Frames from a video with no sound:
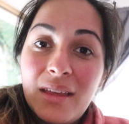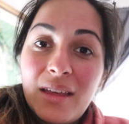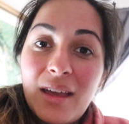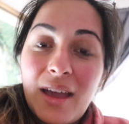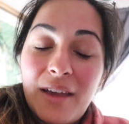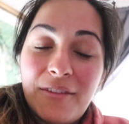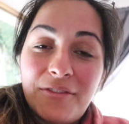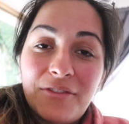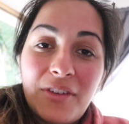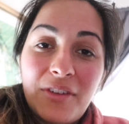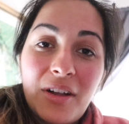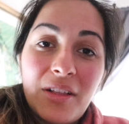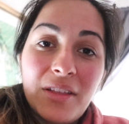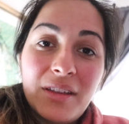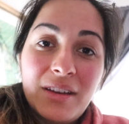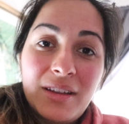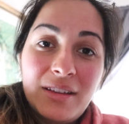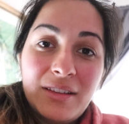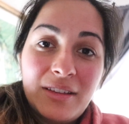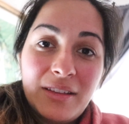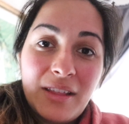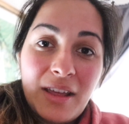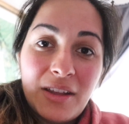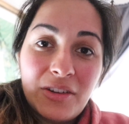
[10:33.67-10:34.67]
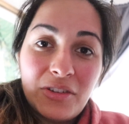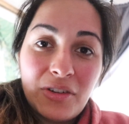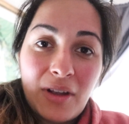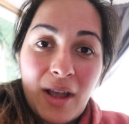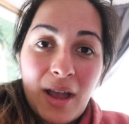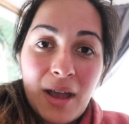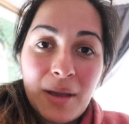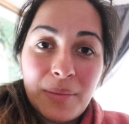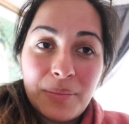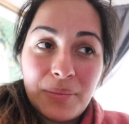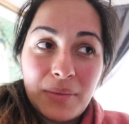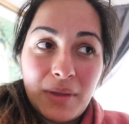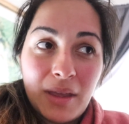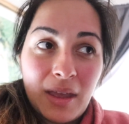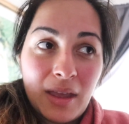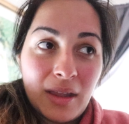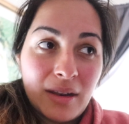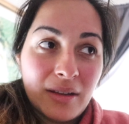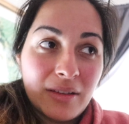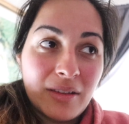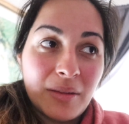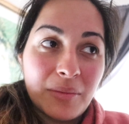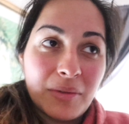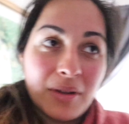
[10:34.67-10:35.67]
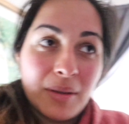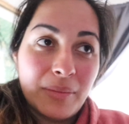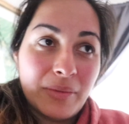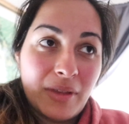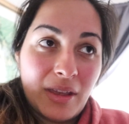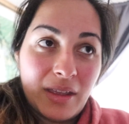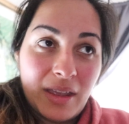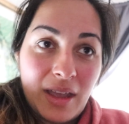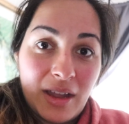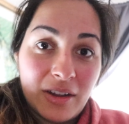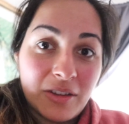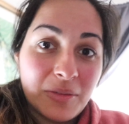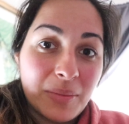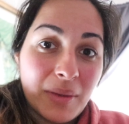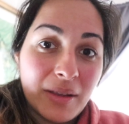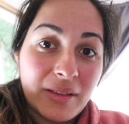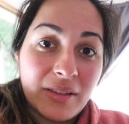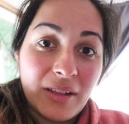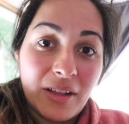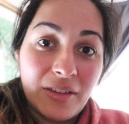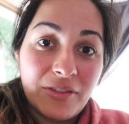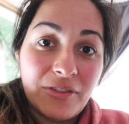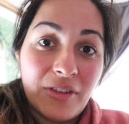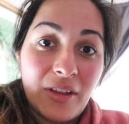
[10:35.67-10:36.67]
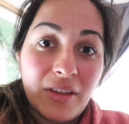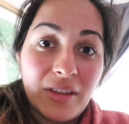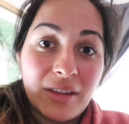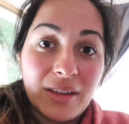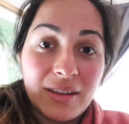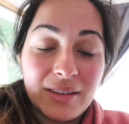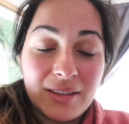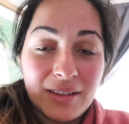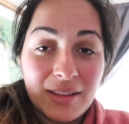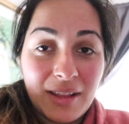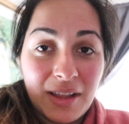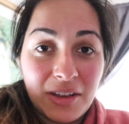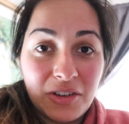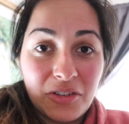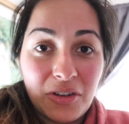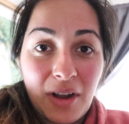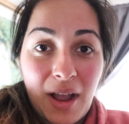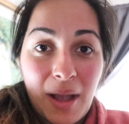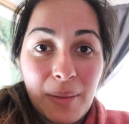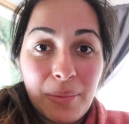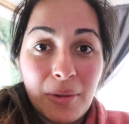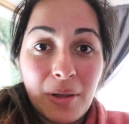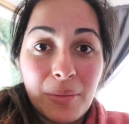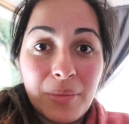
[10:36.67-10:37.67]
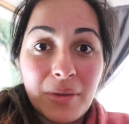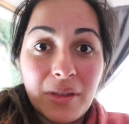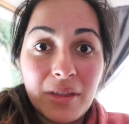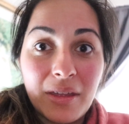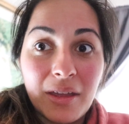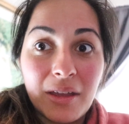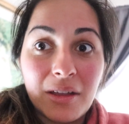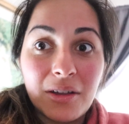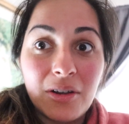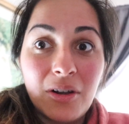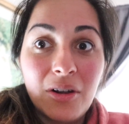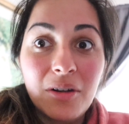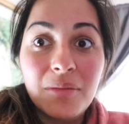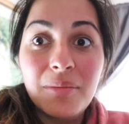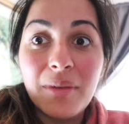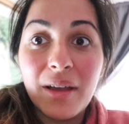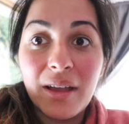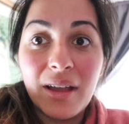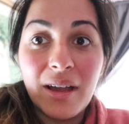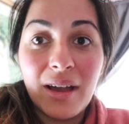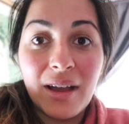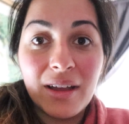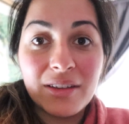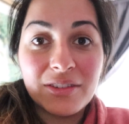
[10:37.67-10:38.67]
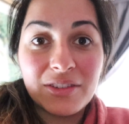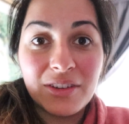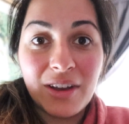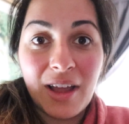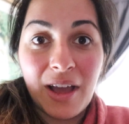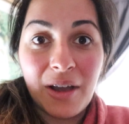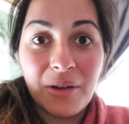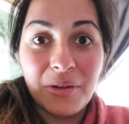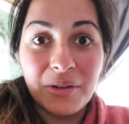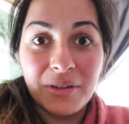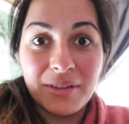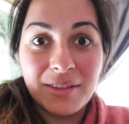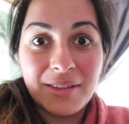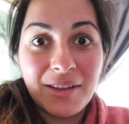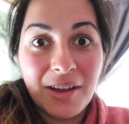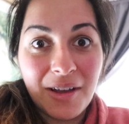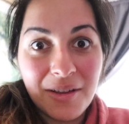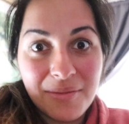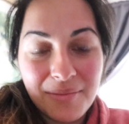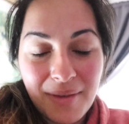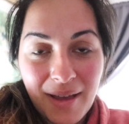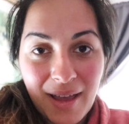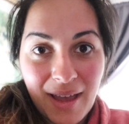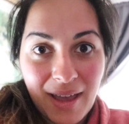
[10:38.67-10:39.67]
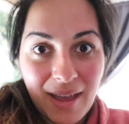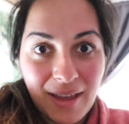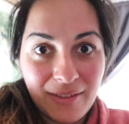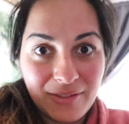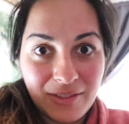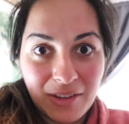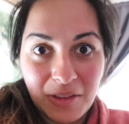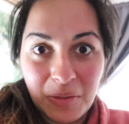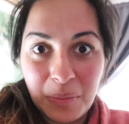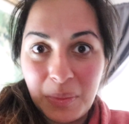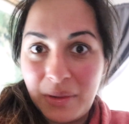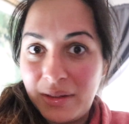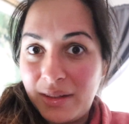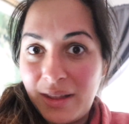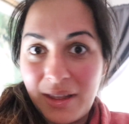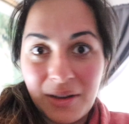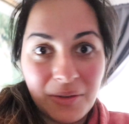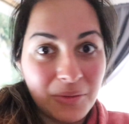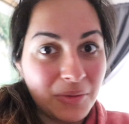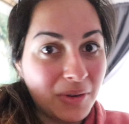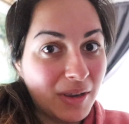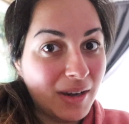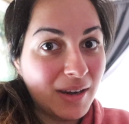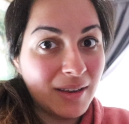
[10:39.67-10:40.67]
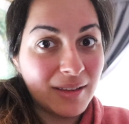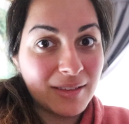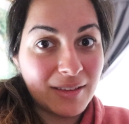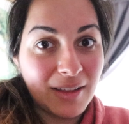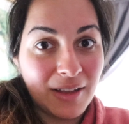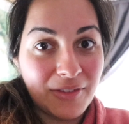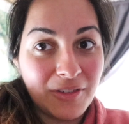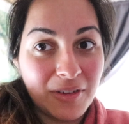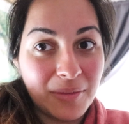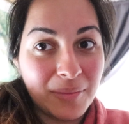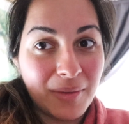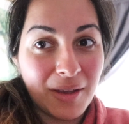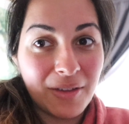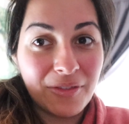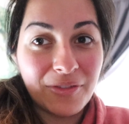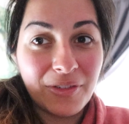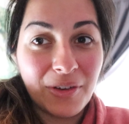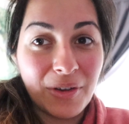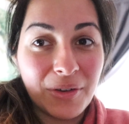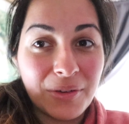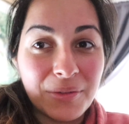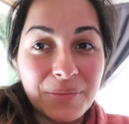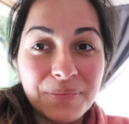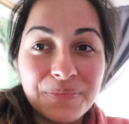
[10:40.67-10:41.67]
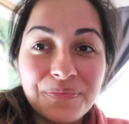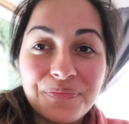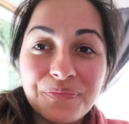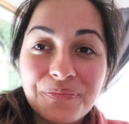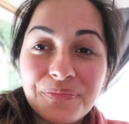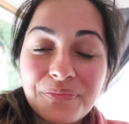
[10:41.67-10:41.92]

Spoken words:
I've fallen into that trap, and sometimes I catch myself falling into that trap. I'll be like, oh my gosh, an hour has gone by. I've just been like reading stuff on my phone.